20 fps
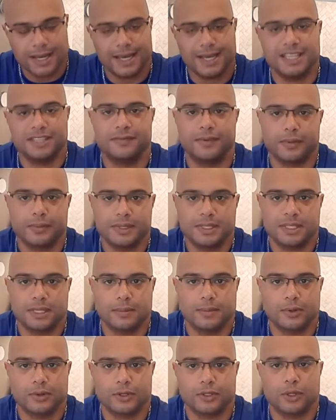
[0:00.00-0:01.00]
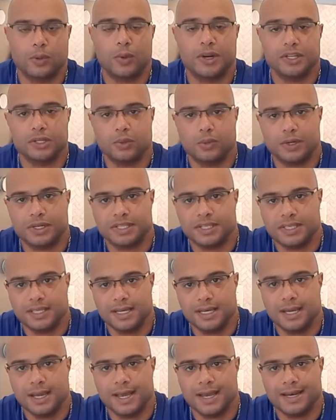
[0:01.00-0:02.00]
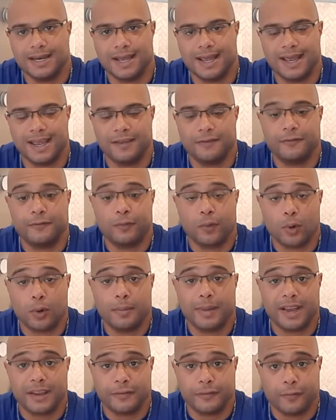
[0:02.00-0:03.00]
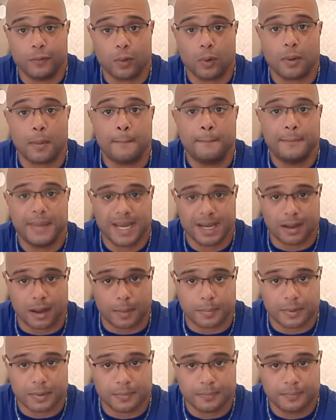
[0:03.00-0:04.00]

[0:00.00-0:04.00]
is very similar to what you would see in a 4x4 pickup.